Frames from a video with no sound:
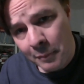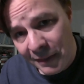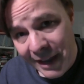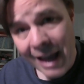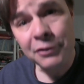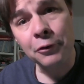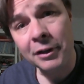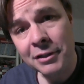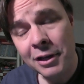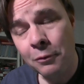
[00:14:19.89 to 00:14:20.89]
about the
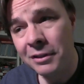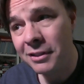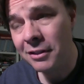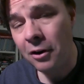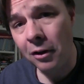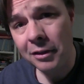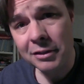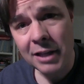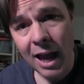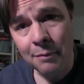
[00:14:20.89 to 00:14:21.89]
asteroid sequence is that all this
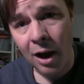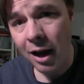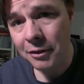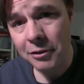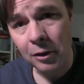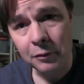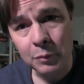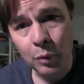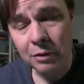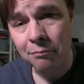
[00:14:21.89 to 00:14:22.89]
time Han Solo is
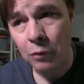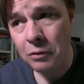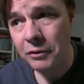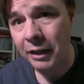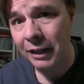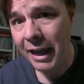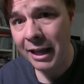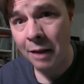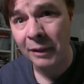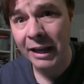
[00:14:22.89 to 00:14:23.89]
putting moves on Leia,
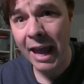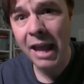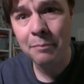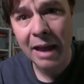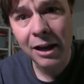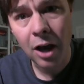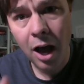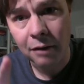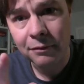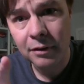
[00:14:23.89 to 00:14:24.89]
and I'm like, hey, back
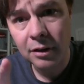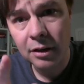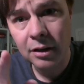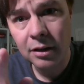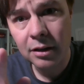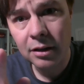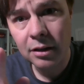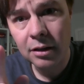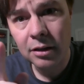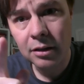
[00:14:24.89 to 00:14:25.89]
off.
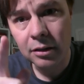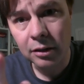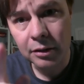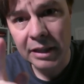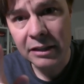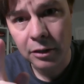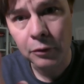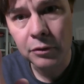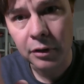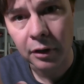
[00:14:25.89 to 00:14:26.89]
That's
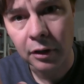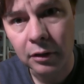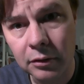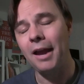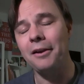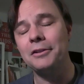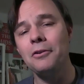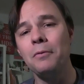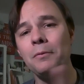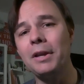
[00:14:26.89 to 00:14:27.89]
Luke's girl. All right,
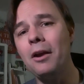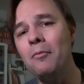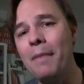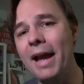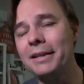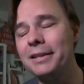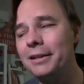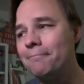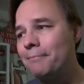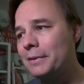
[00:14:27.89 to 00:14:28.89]
so when we go back
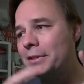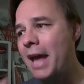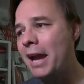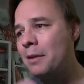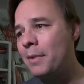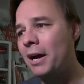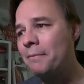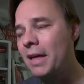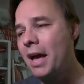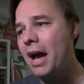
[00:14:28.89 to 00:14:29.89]
to
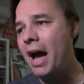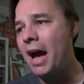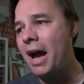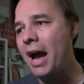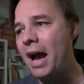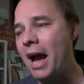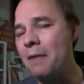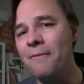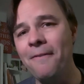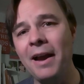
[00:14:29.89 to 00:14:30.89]
Dagobah,
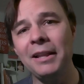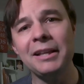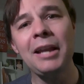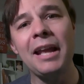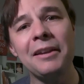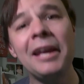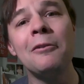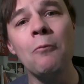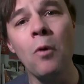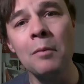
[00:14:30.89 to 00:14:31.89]
I'm finally kind of
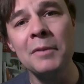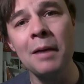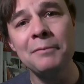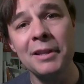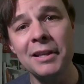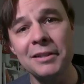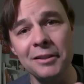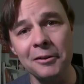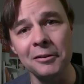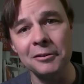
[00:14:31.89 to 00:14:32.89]
getting warmed up to this
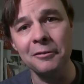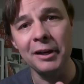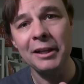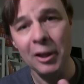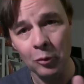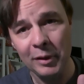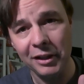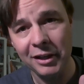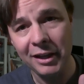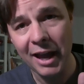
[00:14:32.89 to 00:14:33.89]
little green
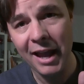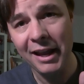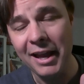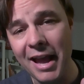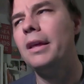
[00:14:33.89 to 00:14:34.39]
hillbilly guy.